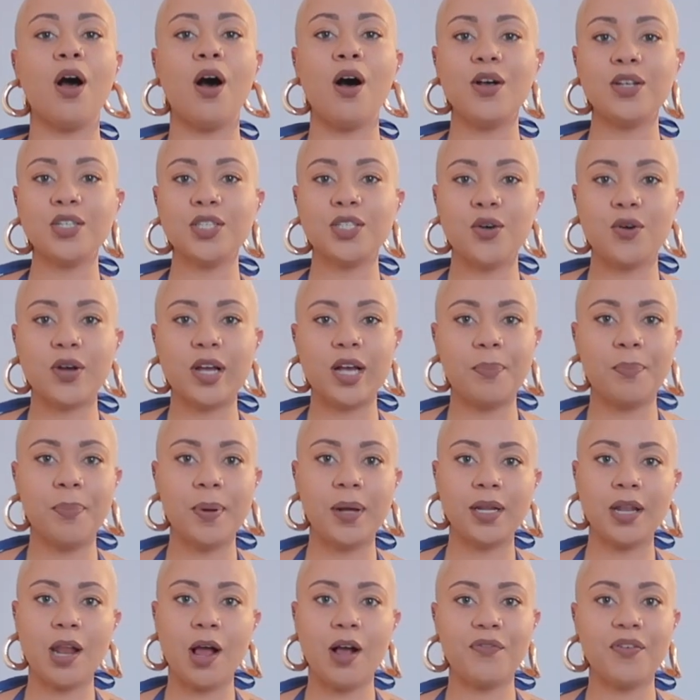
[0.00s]
also could
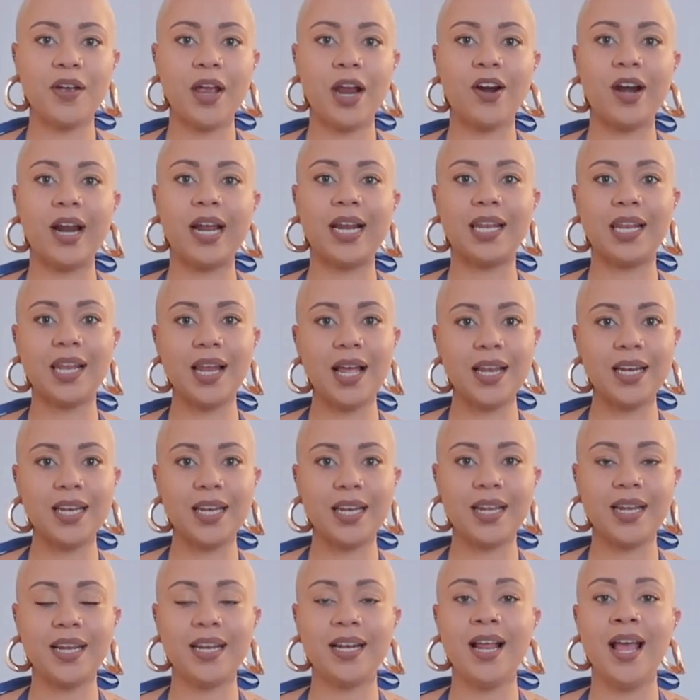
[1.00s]
pull off here in
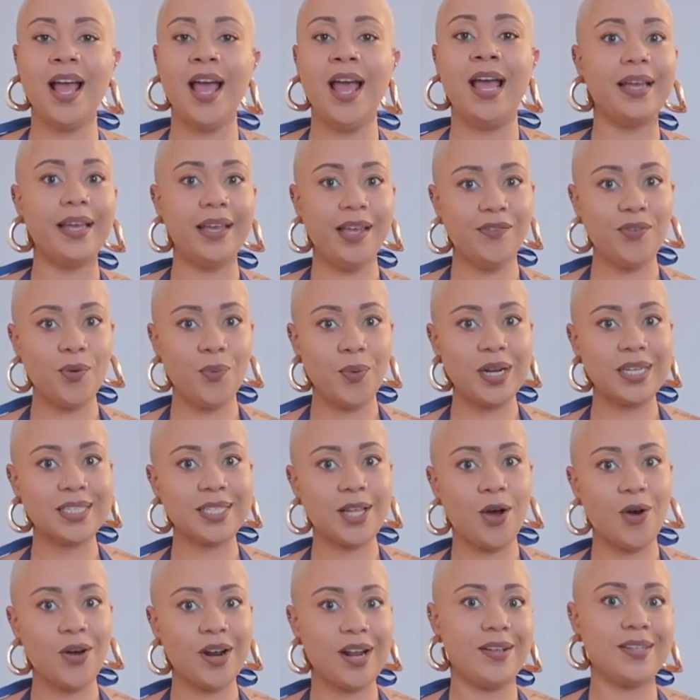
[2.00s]
London, even when it's
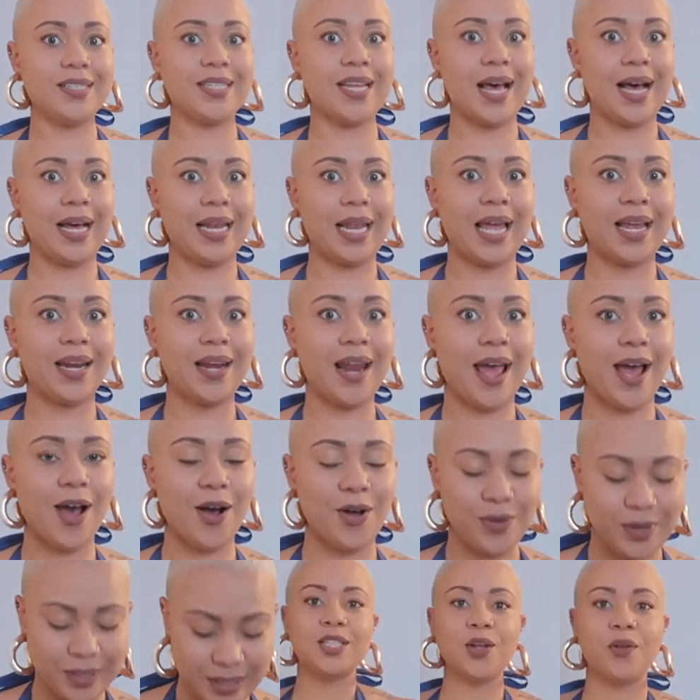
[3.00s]
cold outside like
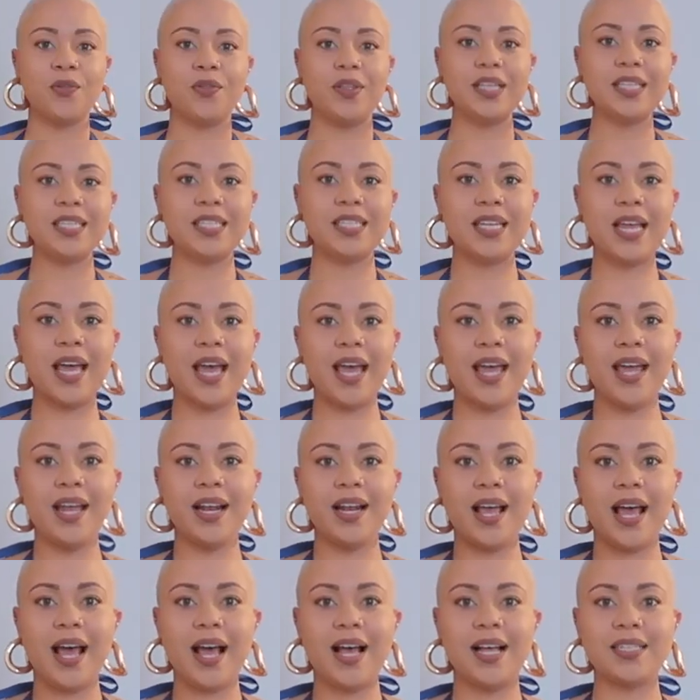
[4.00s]
now. So this
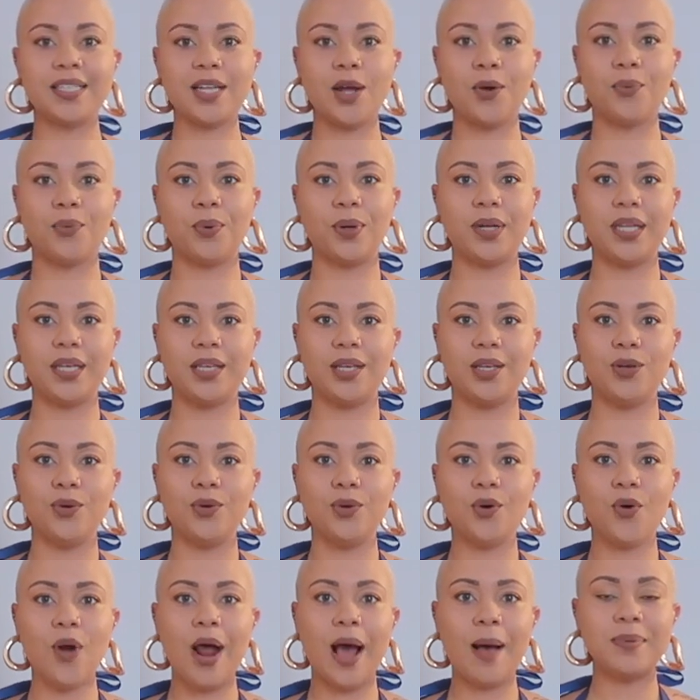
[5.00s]
set has a really
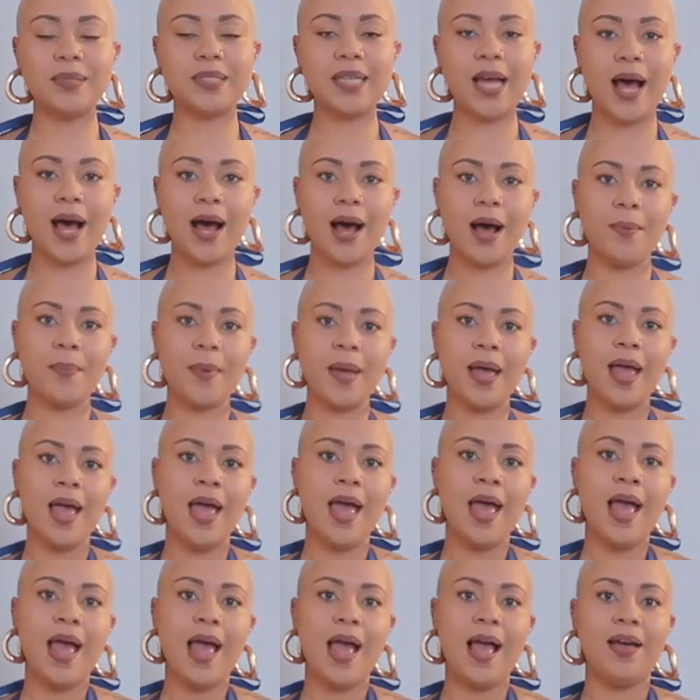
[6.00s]
cute crop top
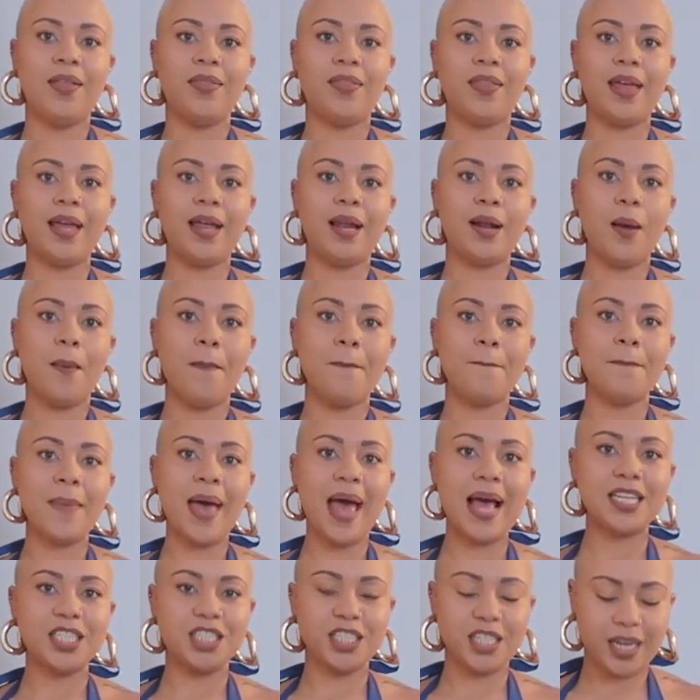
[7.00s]
and then
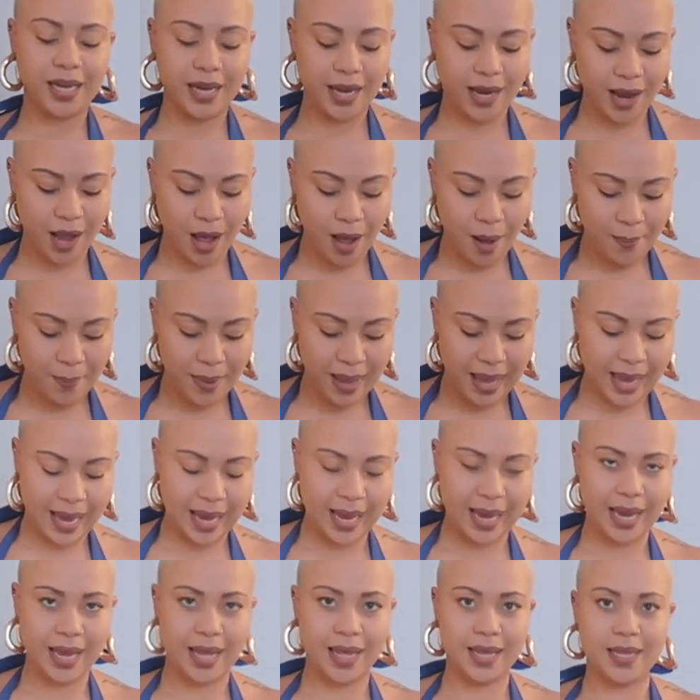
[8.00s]
matching
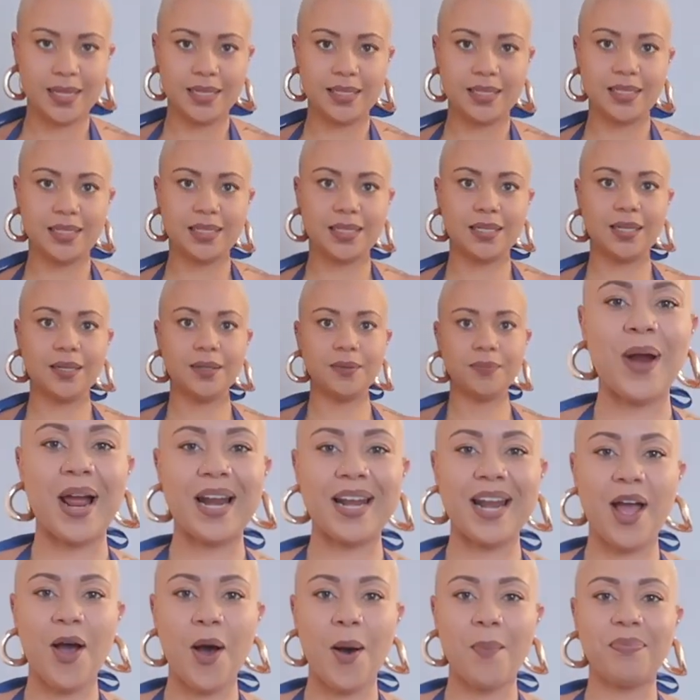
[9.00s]
pants. Right
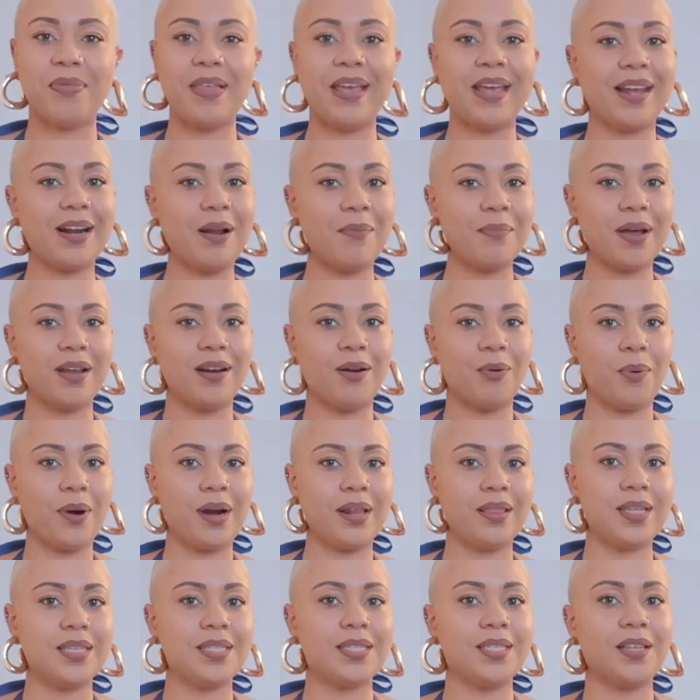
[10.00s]
now I'm thinking I'm gonna
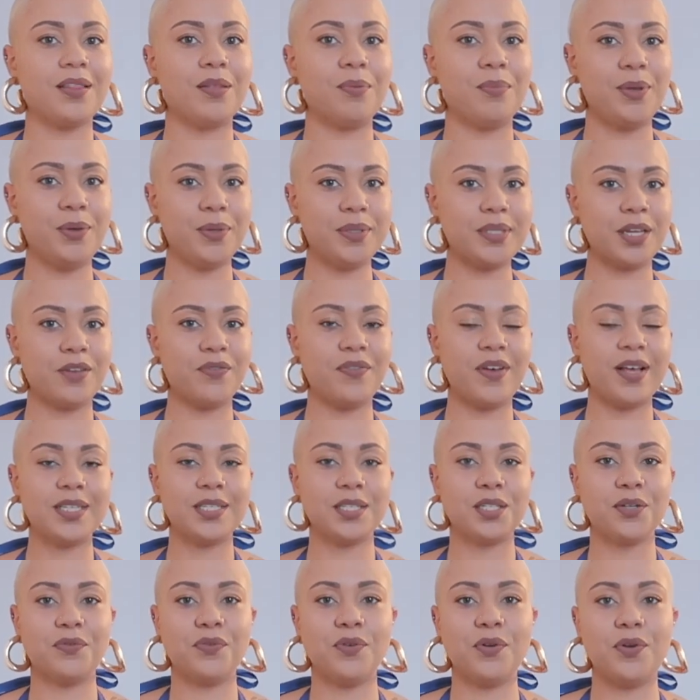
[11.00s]
wear this to the music
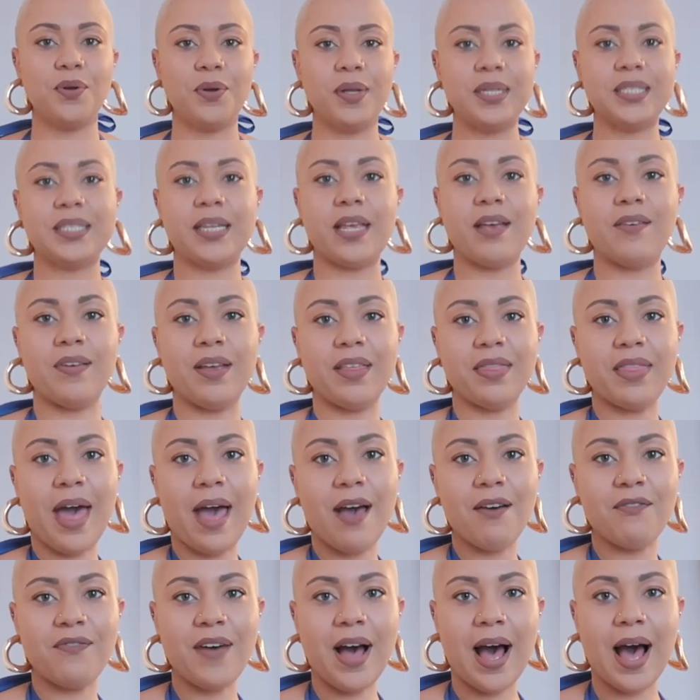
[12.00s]
festival. It's giving
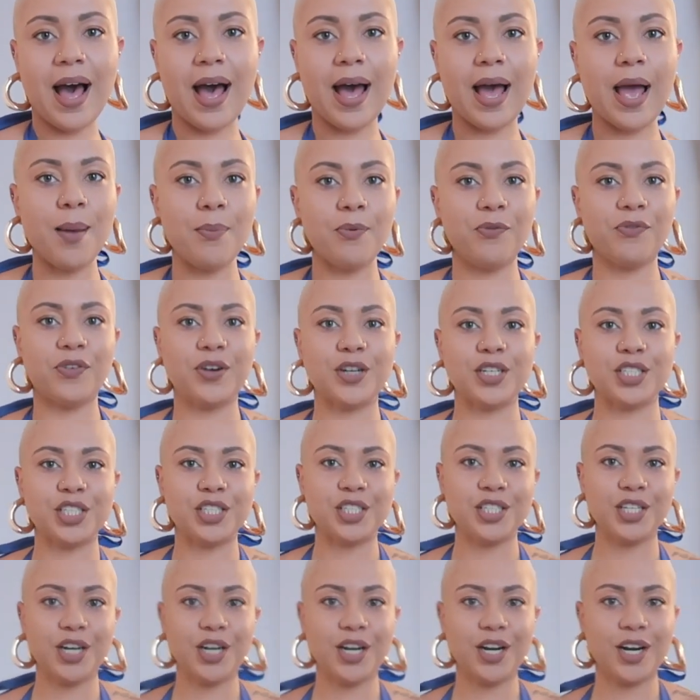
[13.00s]
that vibe for
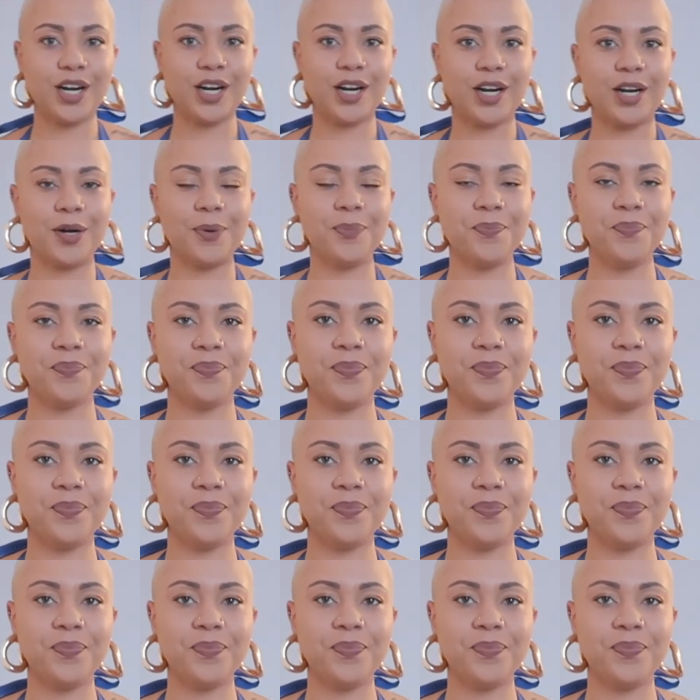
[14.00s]
sure.